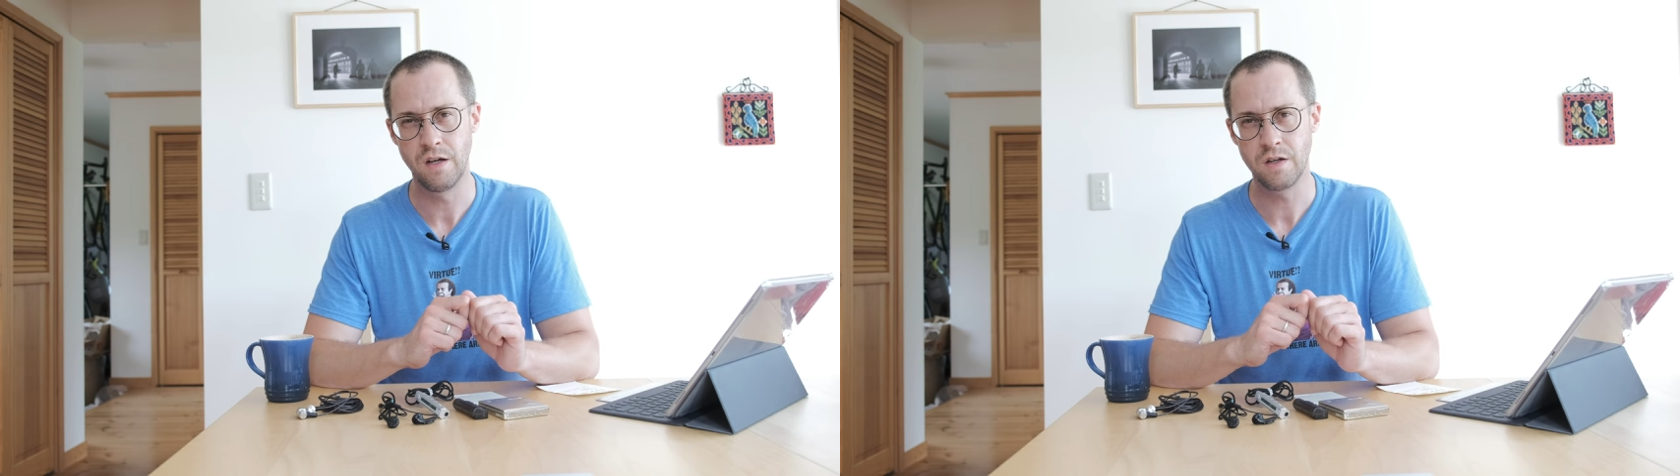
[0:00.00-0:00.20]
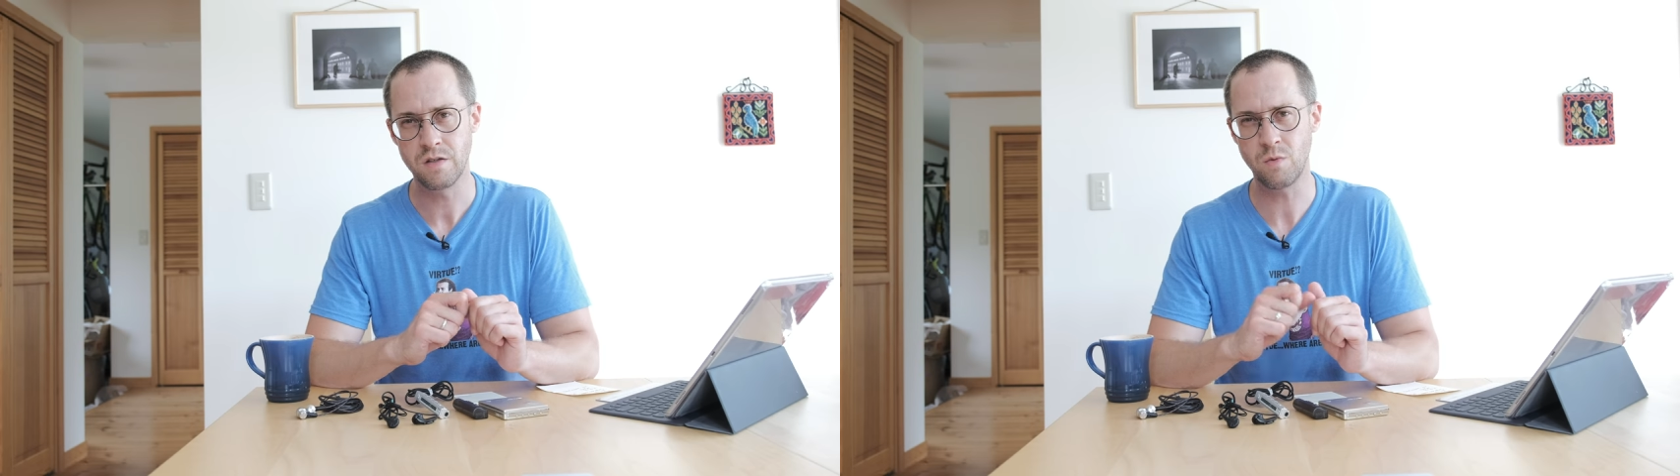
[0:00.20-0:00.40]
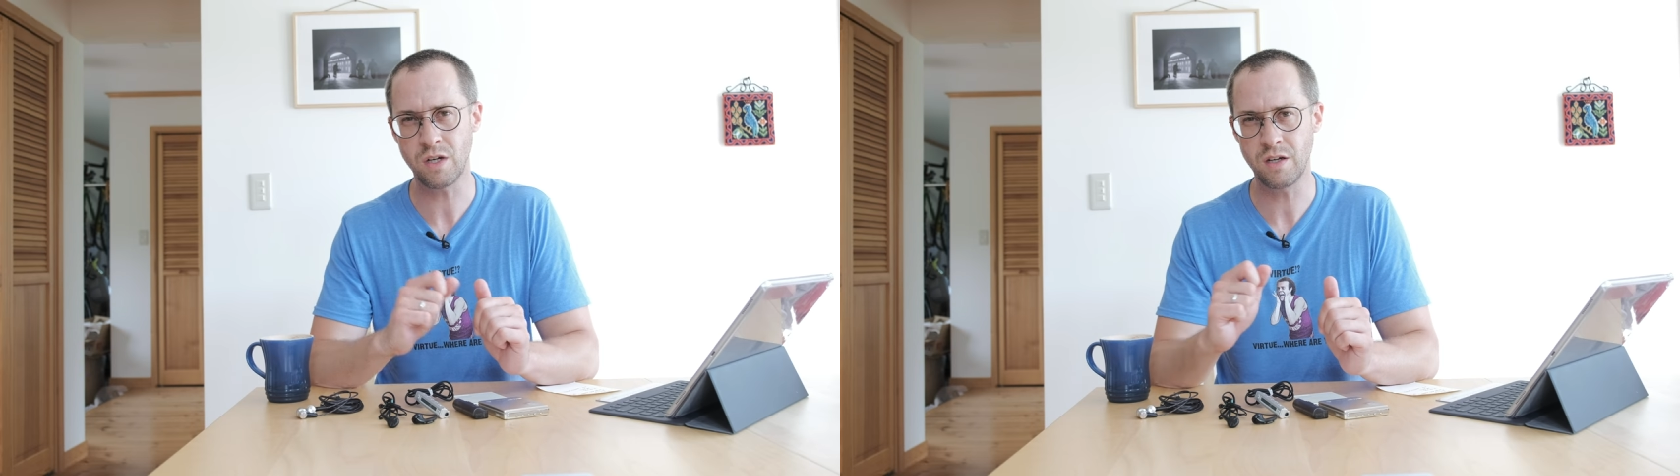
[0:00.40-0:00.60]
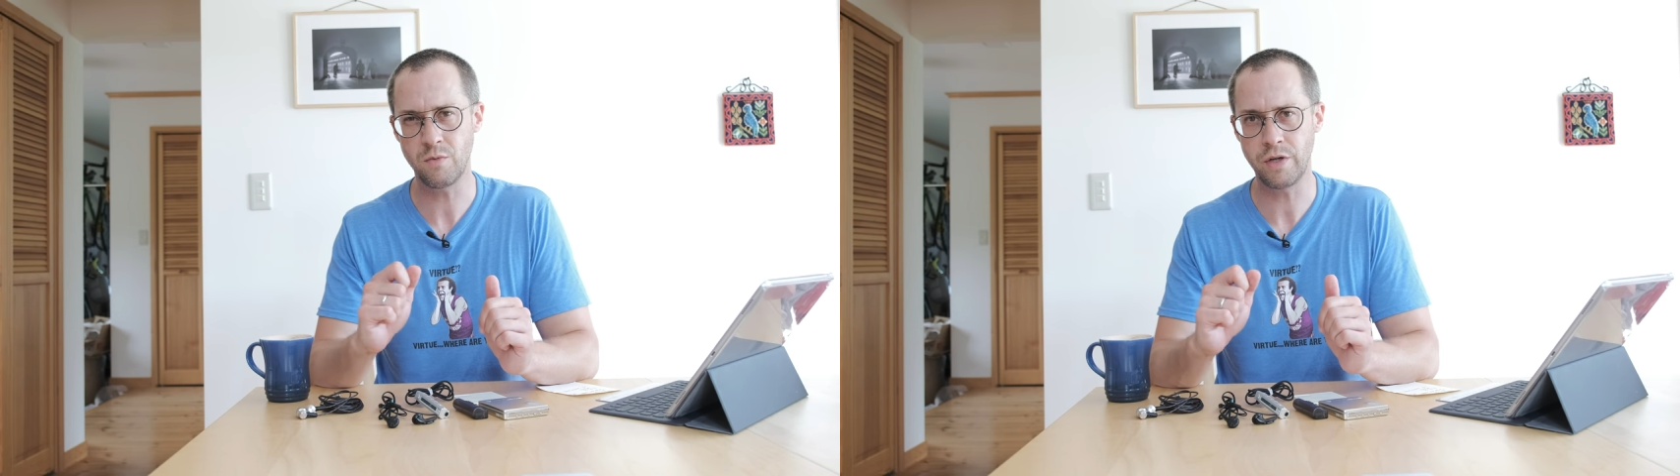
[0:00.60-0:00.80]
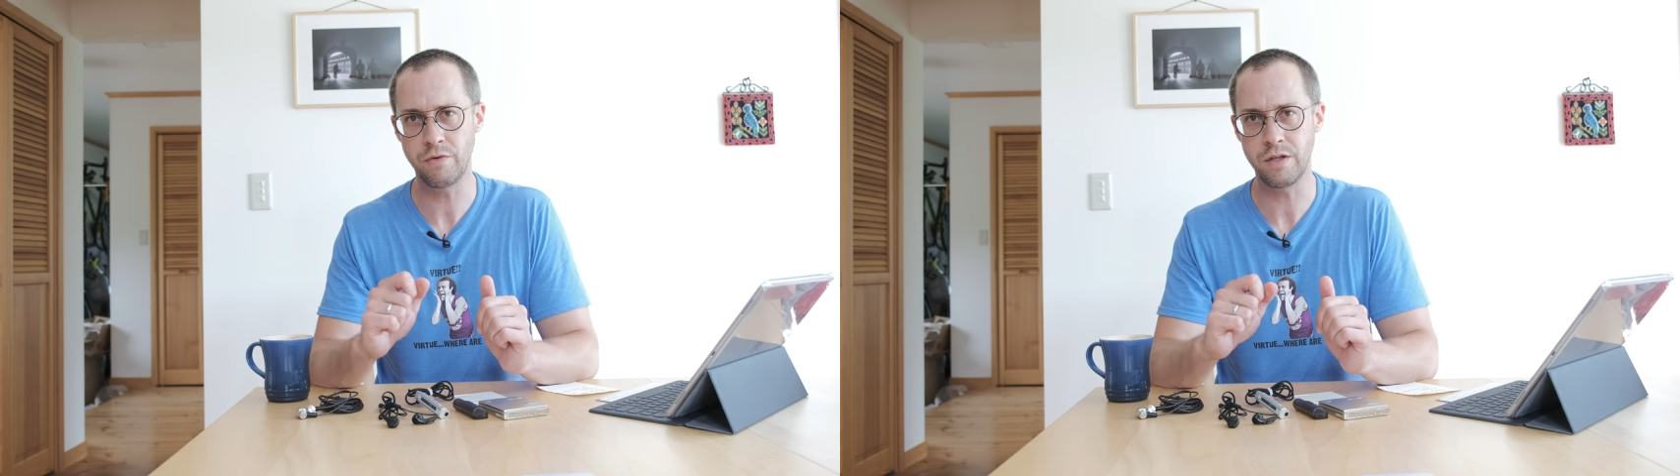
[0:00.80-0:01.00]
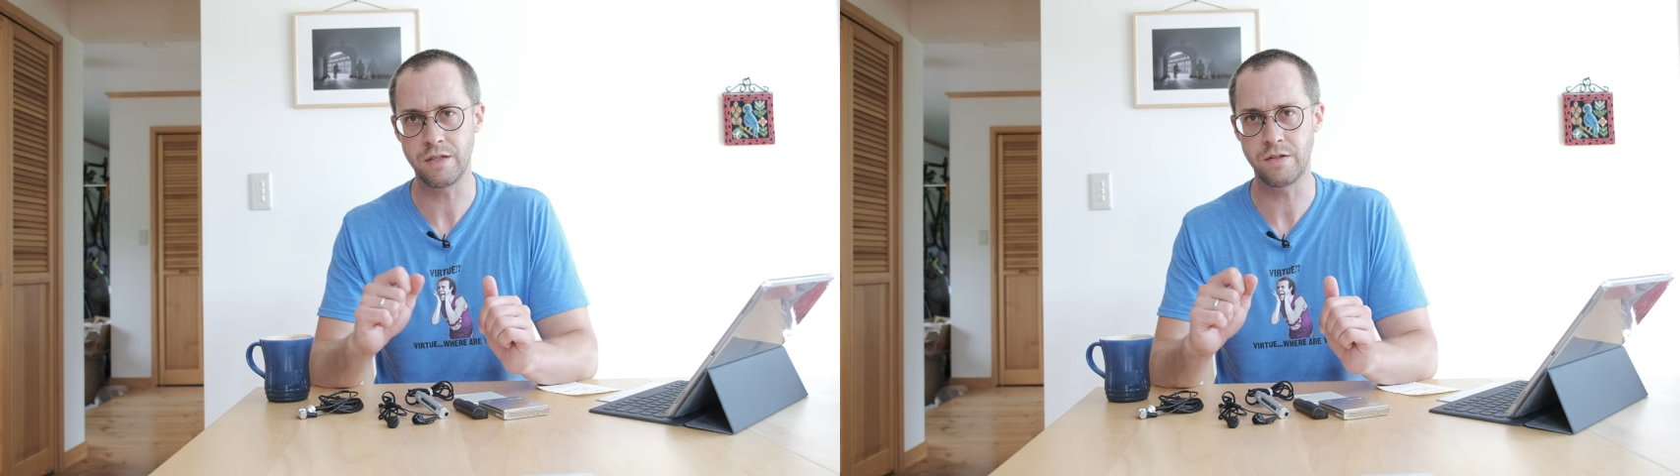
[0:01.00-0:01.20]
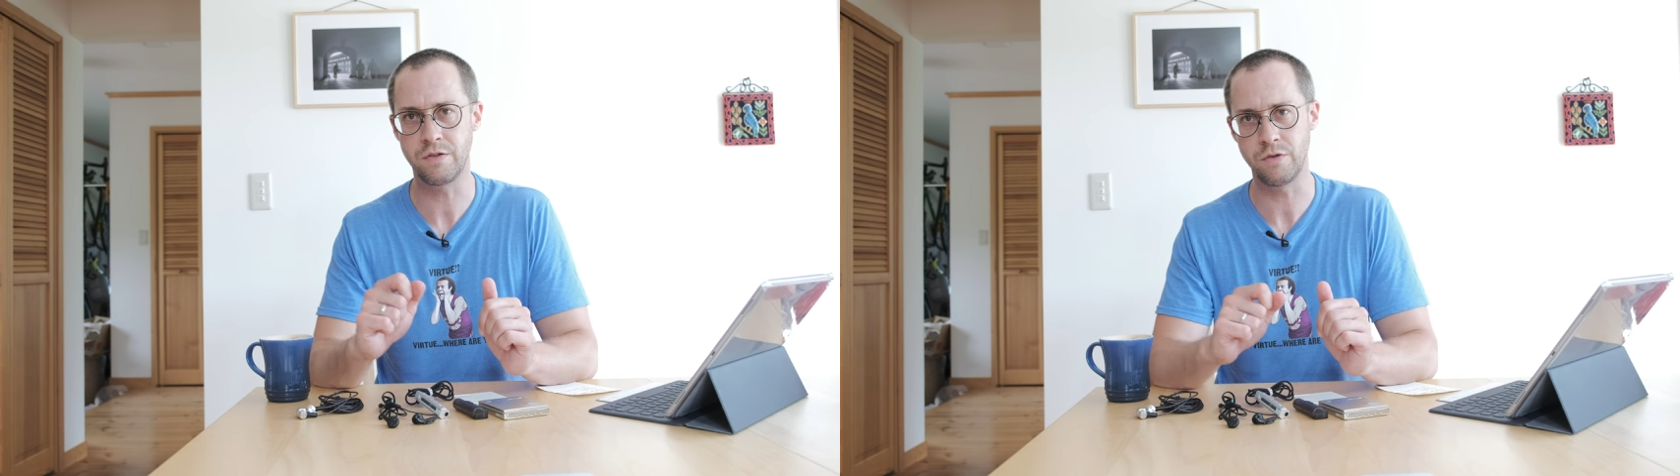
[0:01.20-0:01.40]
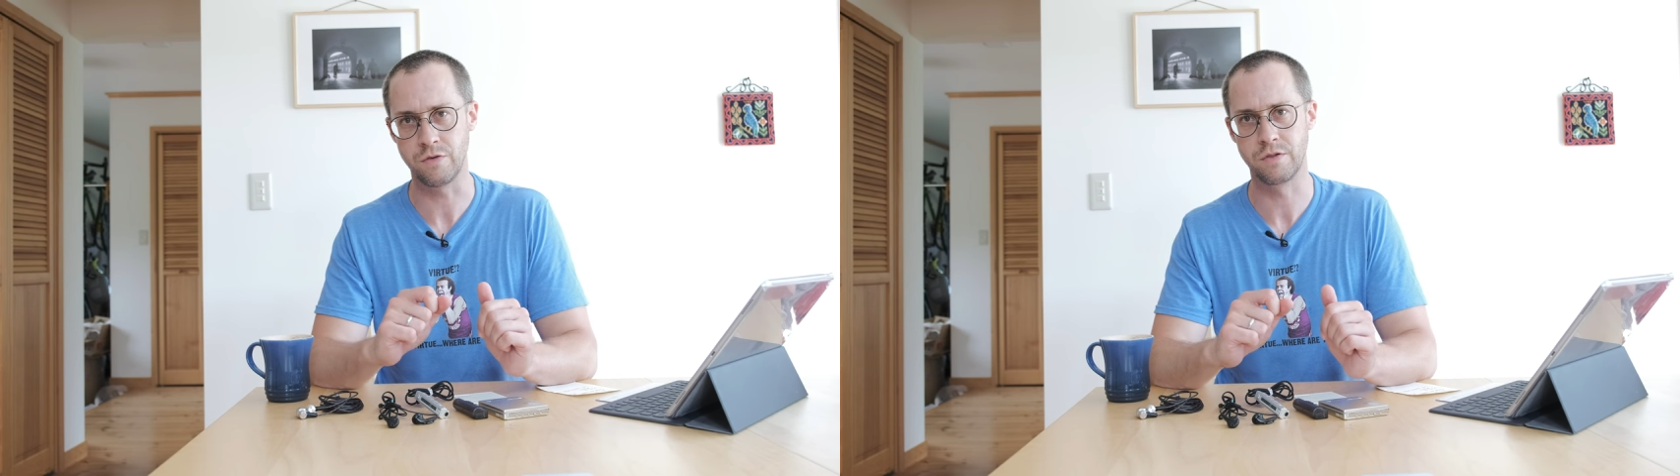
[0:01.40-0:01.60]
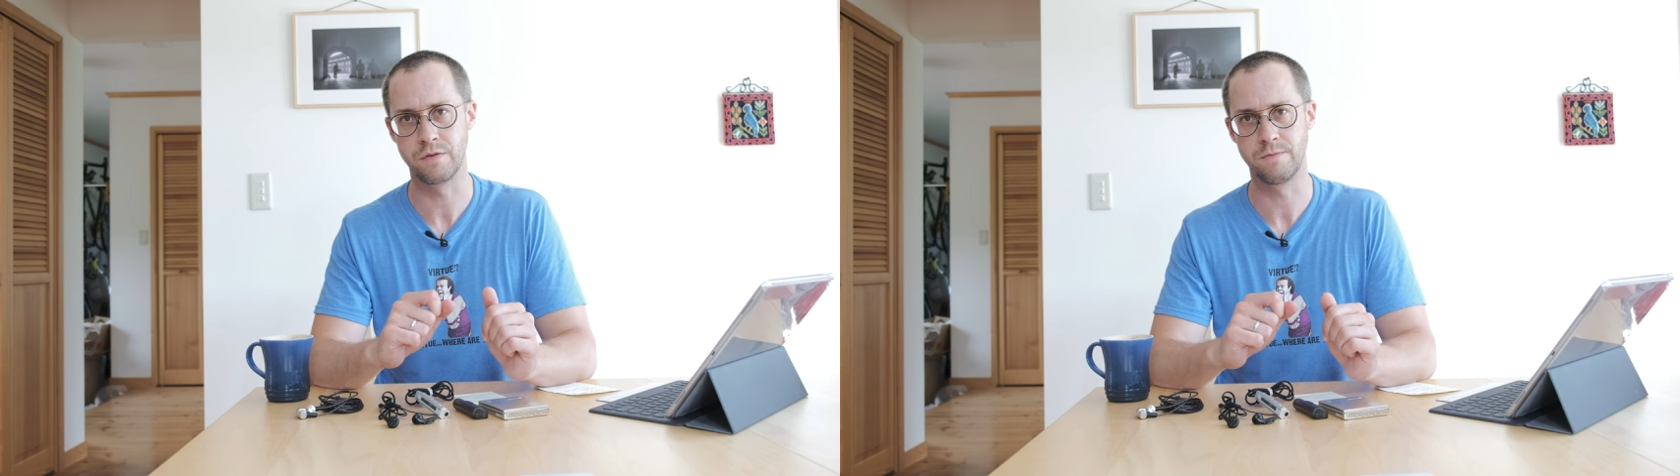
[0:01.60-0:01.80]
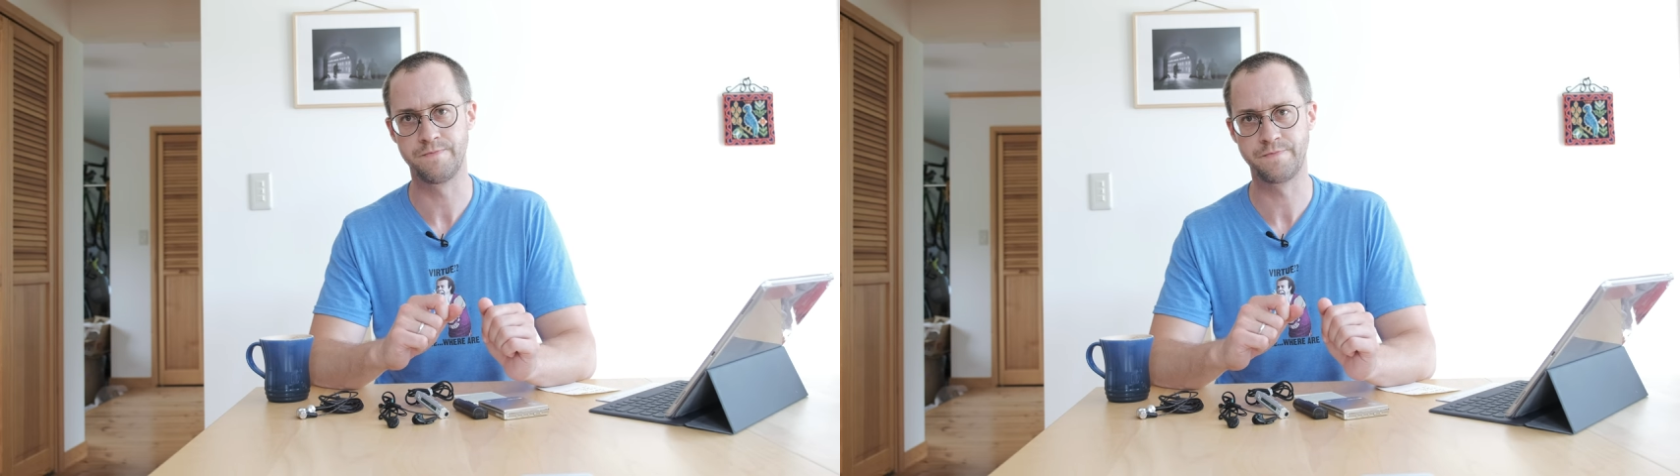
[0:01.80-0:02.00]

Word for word: So what can we really deduce?